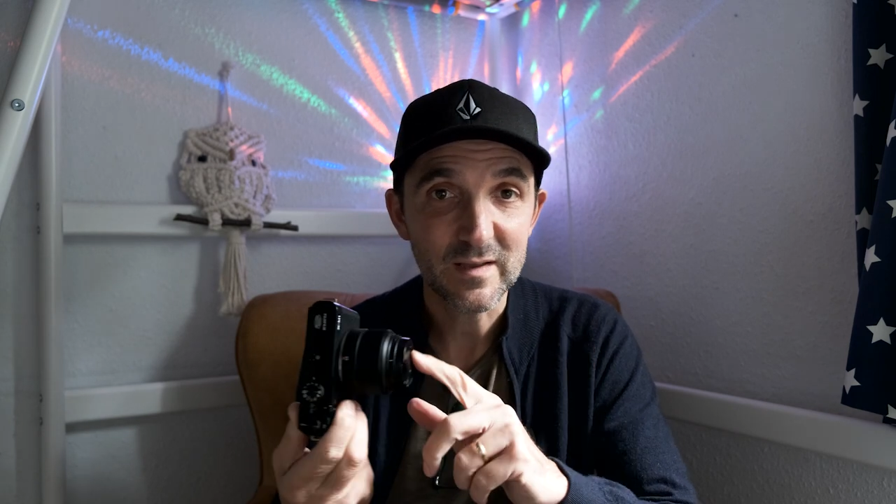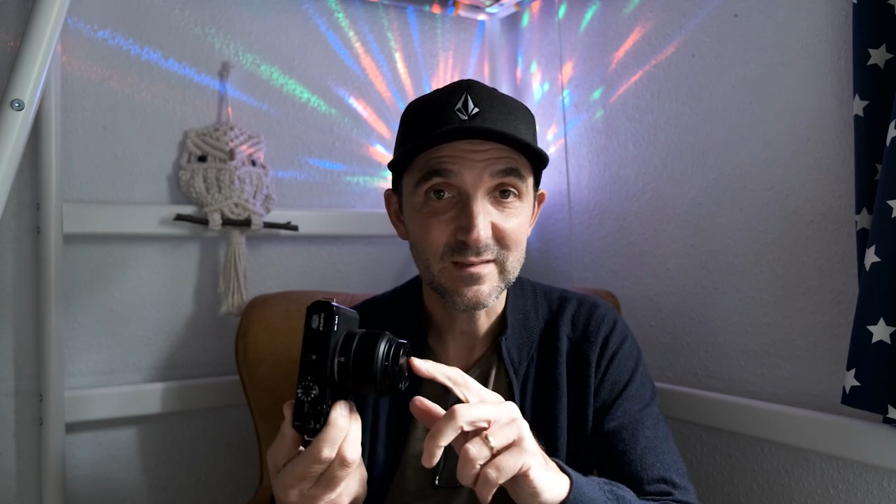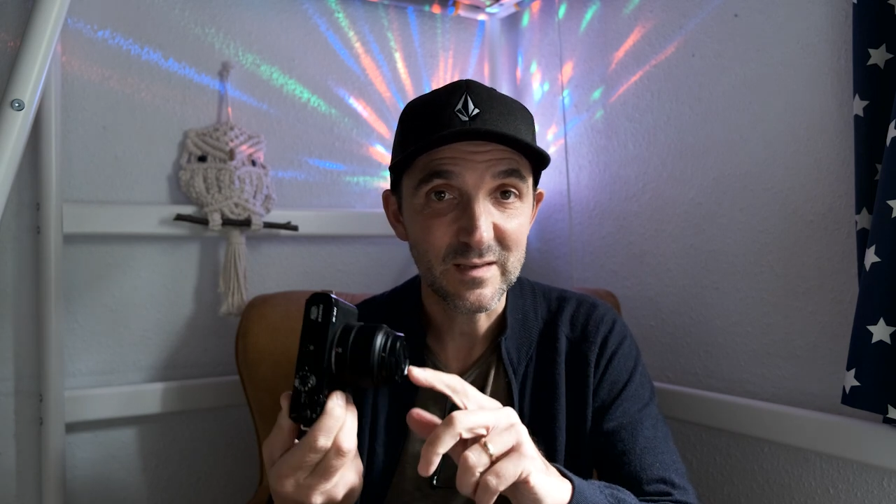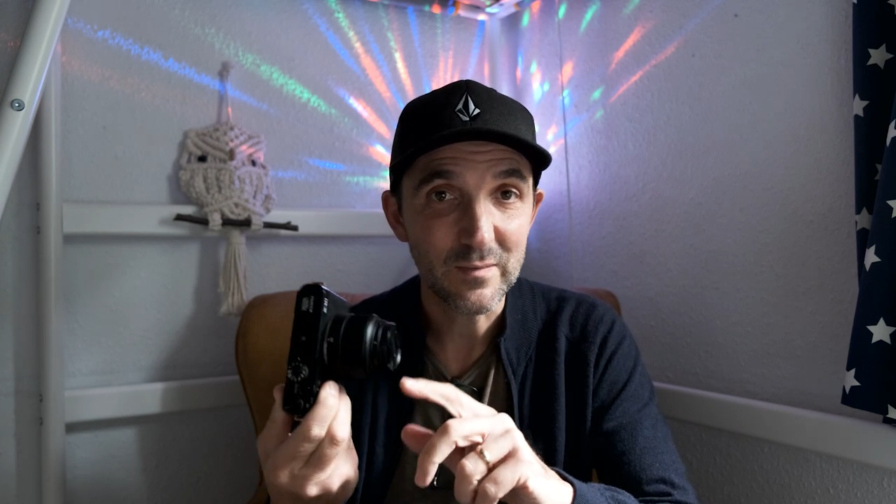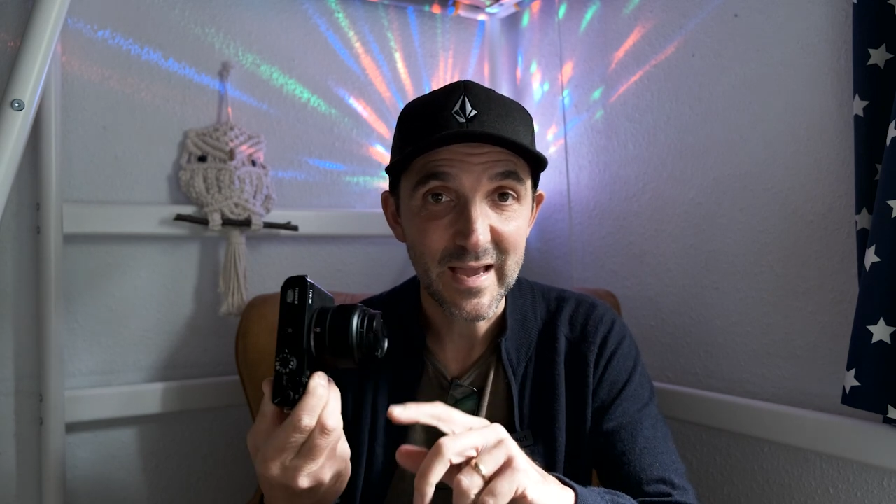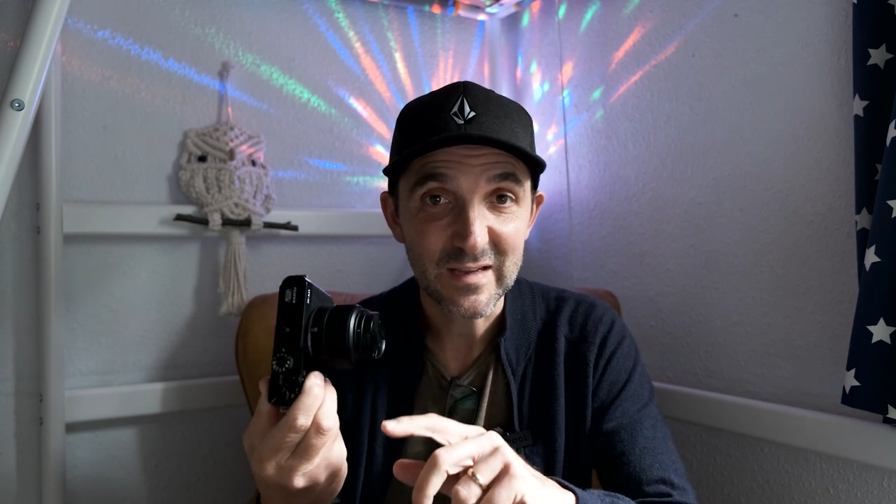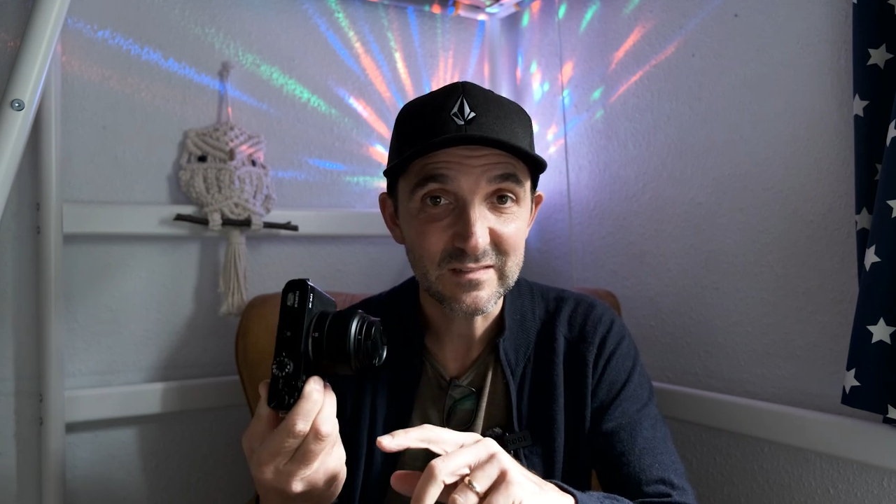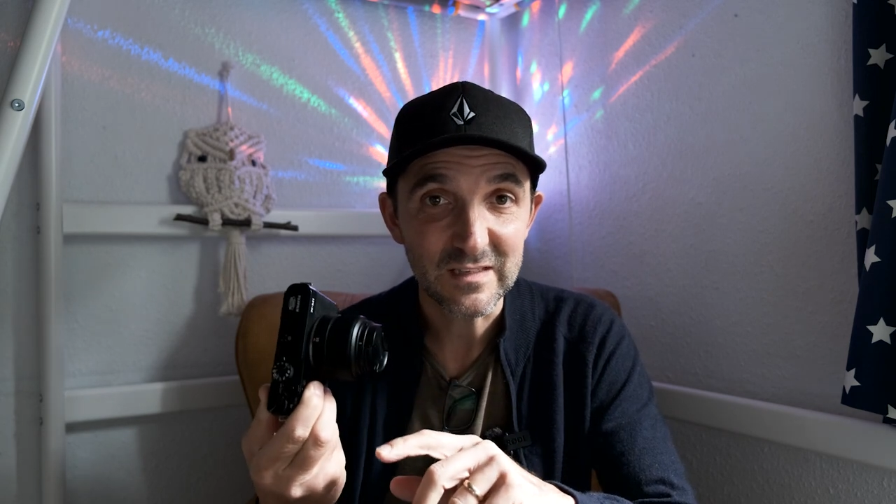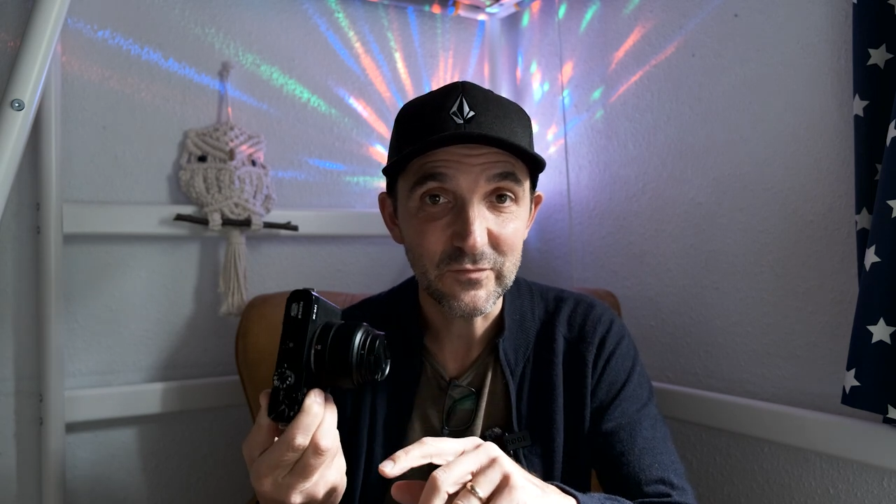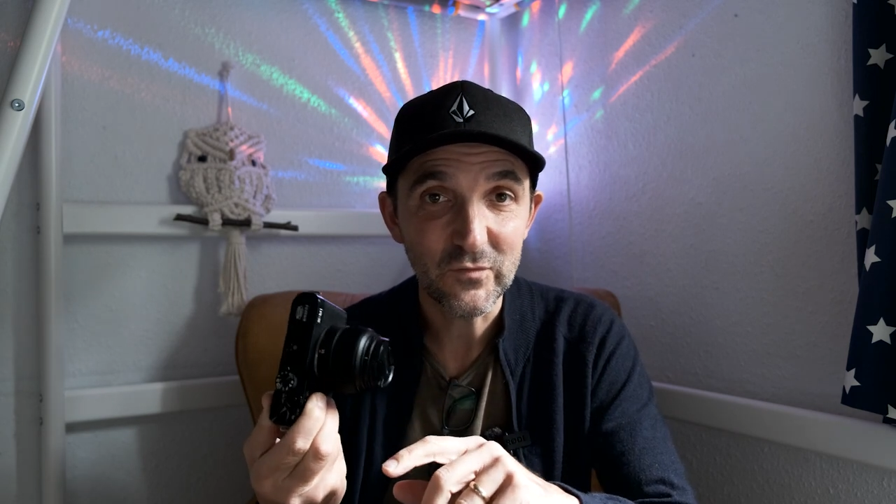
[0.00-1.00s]
say, my
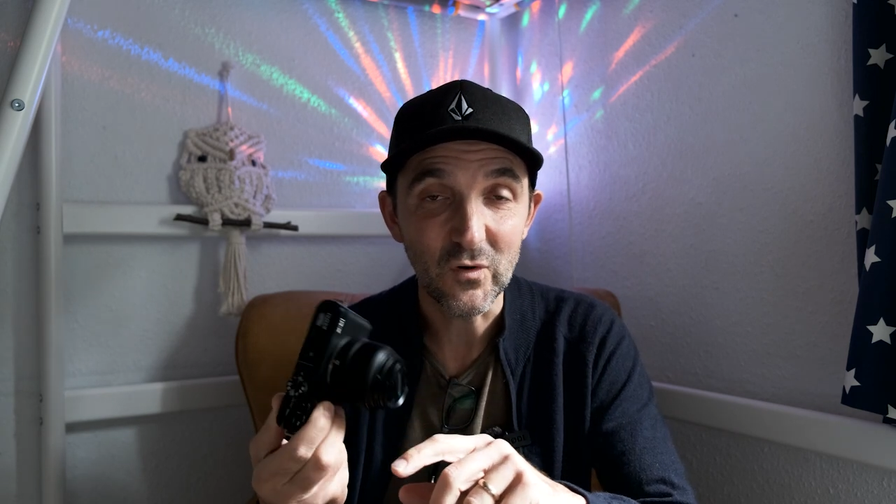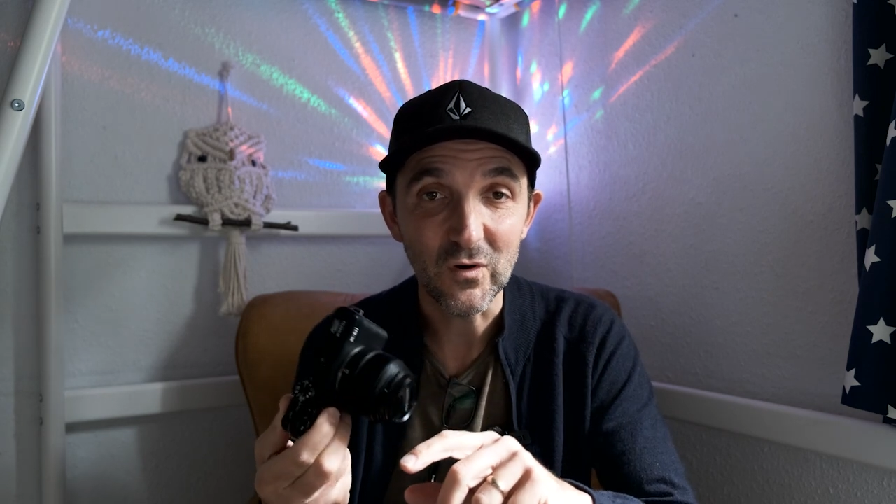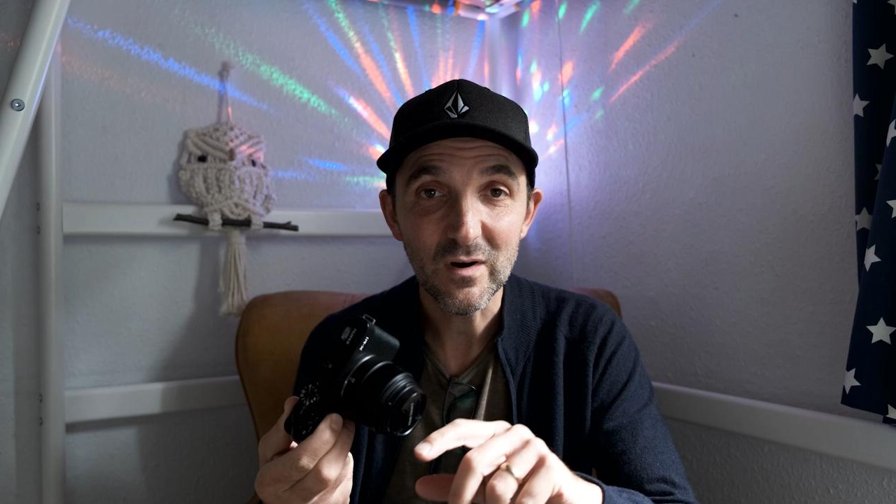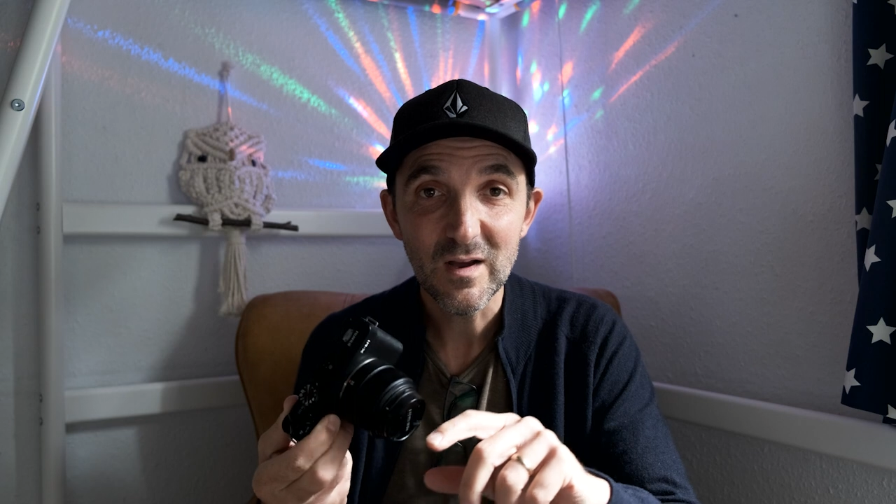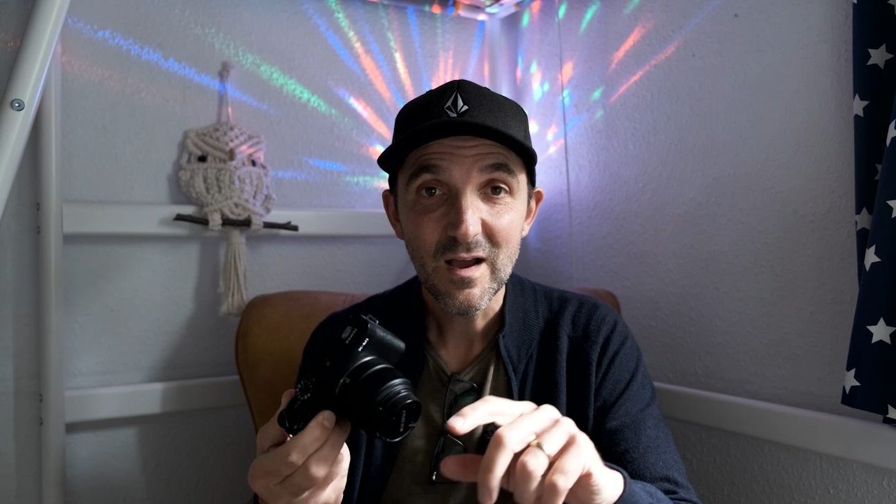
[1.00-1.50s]
X-T4,